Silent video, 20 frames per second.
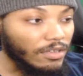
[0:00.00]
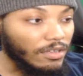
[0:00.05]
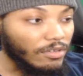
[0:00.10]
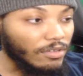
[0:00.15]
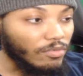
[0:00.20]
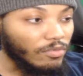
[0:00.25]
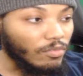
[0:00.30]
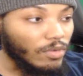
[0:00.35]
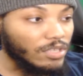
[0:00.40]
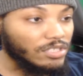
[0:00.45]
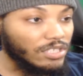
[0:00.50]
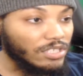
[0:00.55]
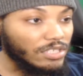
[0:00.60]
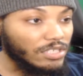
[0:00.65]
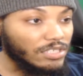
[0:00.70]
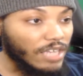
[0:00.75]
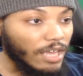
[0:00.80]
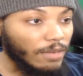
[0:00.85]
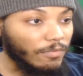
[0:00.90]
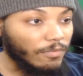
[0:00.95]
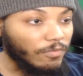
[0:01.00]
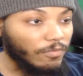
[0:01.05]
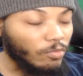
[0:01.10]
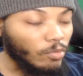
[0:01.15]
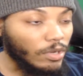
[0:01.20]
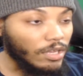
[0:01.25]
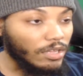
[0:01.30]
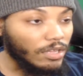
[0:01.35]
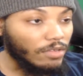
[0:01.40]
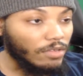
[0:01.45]
One judge had him from
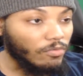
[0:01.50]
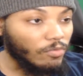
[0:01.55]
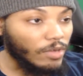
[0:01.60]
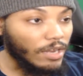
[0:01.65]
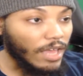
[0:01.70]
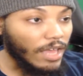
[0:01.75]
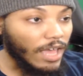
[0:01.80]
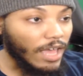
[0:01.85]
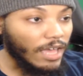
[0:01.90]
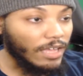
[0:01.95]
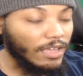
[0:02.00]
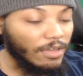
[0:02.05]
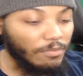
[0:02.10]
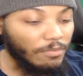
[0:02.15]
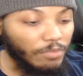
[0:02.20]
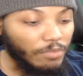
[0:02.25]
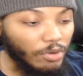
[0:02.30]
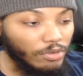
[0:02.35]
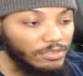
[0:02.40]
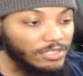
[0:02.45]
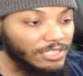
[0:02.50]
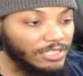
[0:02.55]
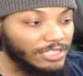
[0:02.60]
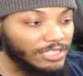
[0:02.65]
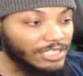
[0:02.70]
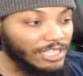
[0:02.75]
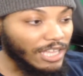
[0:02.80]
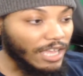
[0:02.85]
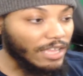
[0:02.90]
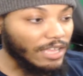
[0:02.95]
winning. One had Cambosis
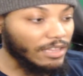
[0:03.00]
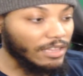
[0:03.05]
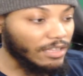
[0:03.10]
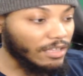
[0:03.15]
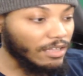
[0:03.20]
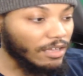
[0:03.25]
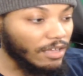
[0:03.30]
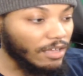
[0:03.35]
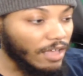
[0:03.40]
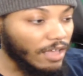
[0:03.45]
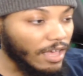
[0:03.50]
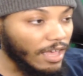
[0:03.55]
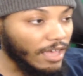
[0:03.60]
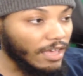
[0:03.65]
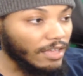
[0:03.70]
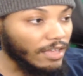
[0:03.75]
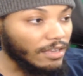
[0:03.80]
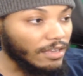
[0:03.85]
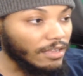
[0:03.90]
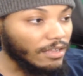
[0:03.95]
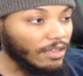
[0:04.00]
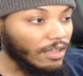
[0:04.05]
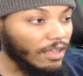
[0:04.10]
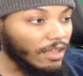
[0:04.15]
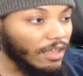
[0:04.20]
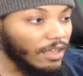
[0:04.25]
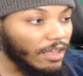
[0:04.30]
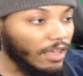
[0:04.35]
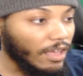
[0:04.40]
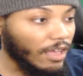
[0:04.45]
slightly ahead.
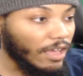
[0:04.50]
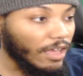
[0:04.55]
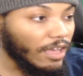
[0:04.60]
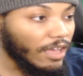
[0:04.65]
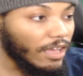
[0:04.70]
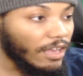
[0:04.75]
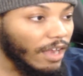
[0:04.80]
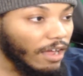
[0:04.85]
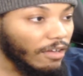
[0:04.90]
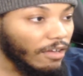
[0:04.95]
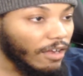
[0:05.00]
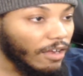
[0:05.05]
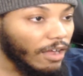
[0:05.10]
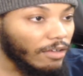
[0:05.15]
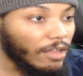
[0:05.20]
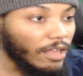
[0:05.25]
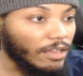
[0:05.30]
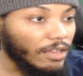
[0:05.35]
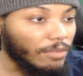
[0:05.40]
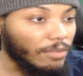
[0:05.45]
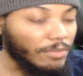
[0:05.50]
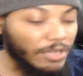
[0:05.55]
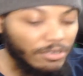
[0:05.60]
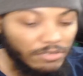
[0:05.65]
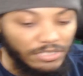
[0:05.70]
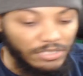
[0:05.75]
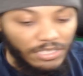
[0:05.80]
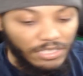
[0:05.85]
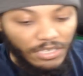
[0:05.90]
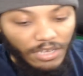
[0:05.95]
And let me
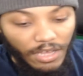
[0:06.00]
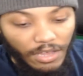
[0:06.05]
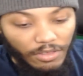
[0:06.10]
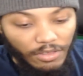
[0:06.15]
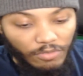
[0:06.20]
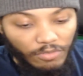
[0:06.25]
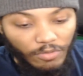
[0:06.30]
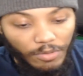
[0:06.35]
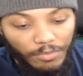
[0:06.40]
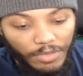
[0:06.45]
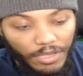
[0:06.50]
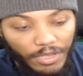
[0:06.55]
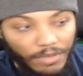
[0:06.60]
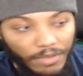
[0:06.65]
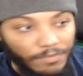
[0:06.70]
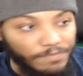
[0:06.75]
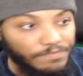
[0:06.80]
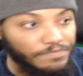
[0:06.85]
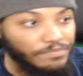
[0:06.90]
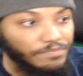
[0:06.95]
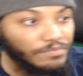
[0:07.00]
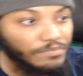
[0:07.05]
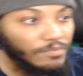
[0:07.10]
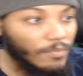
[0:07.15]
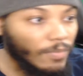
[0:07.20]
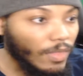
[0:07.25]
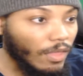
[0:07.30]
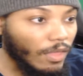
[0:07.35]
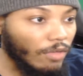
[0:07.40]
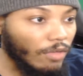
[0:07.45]
go see the other one, man.
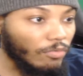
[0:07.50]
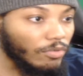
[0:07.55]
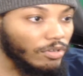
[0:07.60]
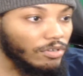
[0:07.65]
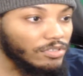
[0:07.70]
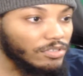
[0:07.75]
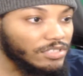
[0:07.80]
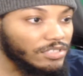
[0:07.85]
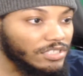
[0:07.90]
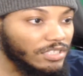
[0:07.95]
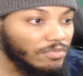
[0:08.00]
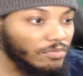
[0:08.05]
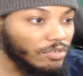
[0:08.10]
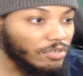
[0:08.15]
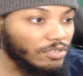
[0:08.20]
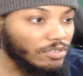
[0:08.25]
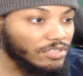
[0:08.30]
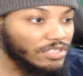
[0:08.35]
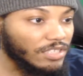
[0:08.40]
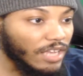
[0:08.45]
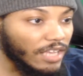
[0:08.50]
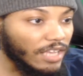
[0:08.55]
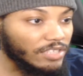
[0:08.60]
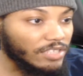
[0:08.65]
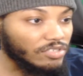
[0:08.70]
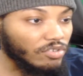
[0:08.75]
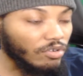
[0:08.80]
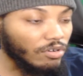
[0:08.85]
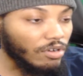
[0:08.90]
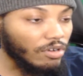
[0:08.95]
We're gonna see that
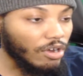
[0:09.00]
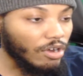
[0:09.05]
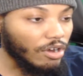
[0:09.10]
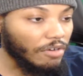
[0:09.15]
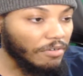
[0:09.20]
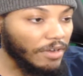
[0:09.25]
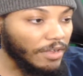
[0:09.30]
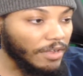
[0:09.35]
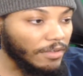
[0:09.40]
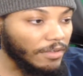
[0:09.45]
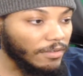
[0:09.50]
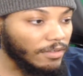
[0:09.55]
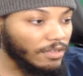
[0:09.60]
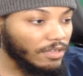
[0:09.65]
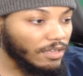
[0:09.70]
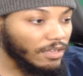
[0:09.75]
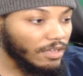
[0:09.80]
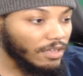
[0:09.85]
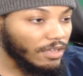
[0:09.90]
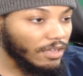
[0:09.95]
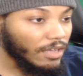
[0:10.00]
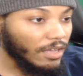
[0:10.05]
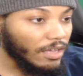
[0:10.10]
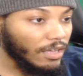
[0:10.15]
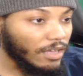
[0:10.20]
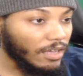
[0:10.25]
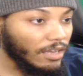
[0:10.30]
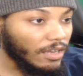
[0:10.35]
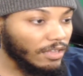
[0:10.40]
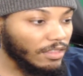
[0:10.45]
scorecard, right?
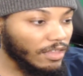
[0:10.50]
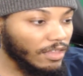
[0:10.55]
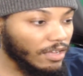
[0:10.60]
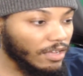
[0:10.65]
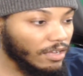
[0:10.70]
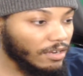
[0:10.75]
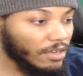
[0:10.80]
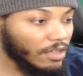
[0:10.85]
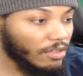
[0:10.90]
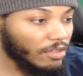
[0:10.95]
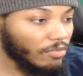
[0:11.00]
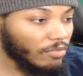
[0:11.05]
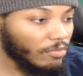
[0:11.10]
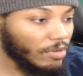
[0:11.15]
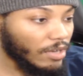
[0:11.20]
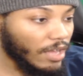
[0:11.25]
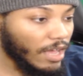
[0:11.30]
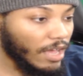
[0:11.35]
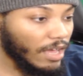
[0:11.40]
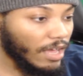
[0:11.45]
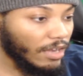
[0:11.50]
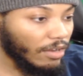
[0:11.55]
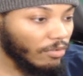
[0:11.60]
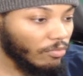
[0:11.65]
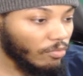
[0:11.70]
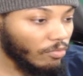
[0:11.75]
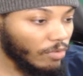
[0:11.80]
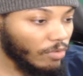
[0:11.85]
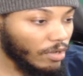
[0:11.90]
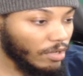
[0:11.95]
And I think another one had a
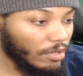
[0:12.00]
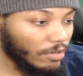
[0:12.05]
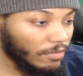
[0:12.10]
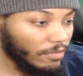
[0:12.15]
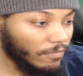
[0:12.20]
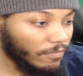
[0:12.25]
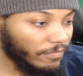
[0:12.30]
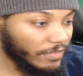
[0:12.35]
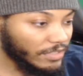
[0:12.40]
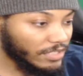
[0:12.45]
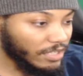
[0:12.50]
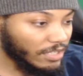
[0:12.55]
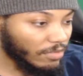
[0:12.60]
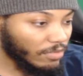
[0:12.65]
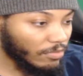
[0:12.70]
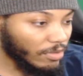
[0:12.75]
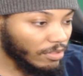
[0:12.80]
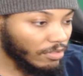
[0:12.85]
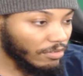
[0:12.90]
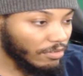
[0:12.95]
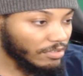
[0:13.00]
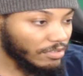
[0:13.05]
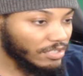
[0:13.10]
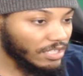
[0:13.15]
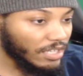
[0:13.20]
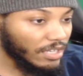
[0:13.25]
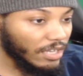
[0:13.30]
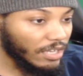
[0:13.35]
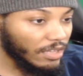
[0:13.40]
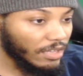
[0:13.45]
115,
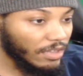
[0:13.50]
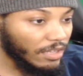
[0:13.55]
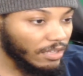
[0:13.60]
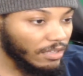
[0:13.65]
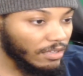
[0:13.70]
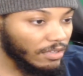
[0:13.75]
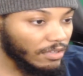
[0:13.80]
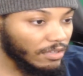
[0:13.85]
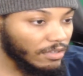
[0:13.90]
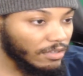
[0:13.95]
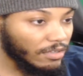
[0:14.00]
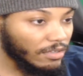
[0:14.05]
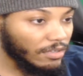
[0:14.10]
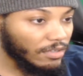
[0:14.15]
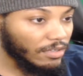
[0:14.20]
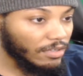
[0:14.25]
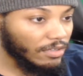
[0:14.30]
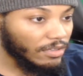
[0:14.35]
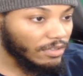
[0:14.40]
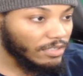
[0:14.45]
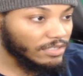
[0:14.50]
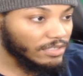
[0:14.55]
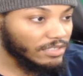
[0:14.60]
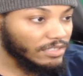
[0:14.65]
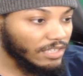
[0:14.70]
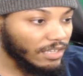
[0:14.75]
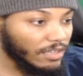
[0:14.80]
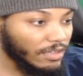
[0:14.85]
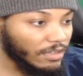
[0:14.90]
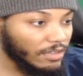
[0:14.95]
113, I think. Let's
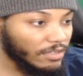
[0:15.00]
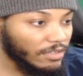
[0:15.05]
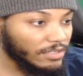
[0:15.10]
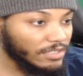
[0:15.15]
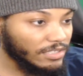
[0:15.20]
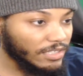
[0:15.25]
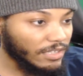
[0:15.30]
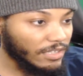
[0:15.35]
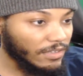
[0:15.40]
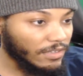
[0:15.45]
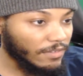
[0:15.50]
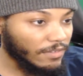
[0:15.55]
take a look see.